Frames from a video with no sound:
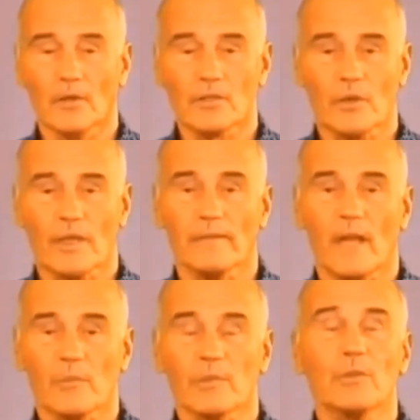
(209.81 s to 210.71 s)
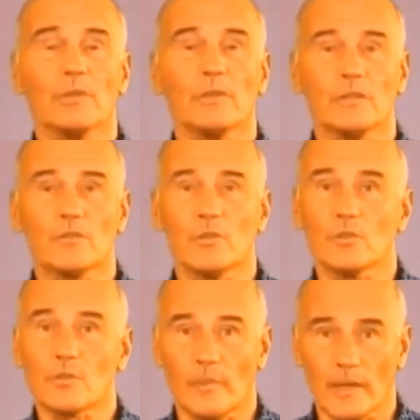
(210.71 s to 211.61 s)
also had the opportunity to
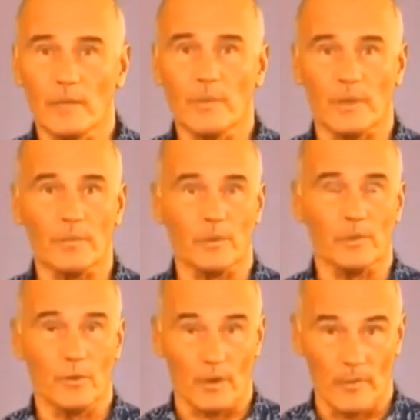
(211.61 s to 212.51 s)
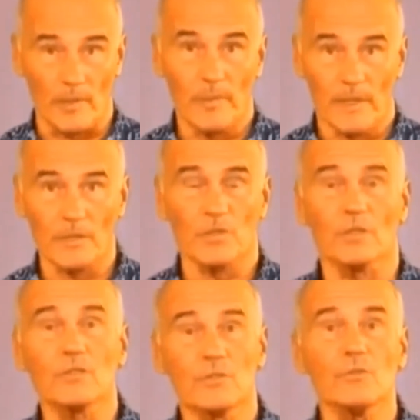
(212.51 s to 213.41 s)
introduce many people who are my
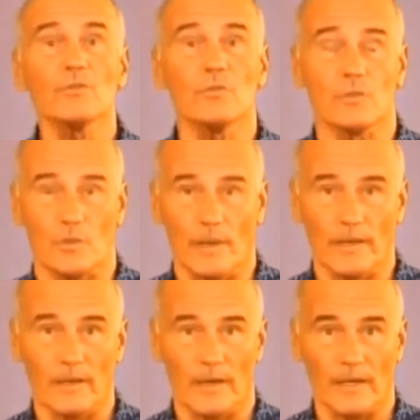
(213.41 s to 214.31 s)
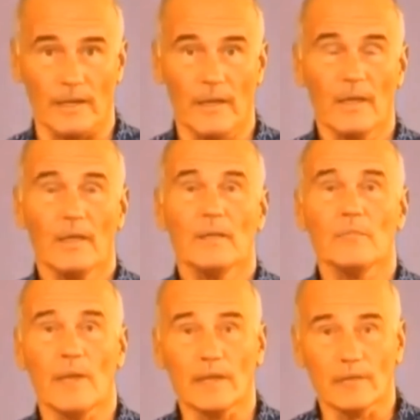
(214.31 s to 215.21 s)
patients to Sukyo Mahikari.
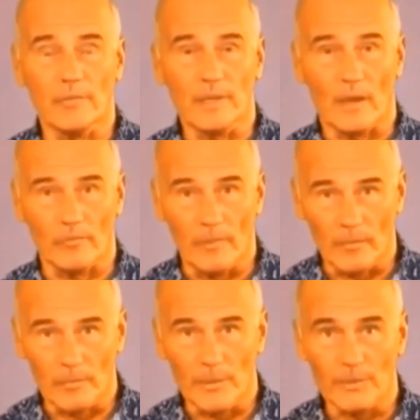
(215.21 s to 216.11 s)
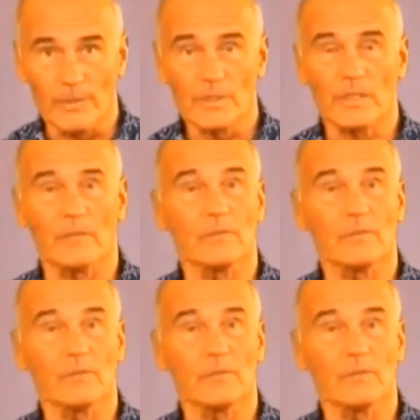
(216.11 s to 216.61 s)
Many have become members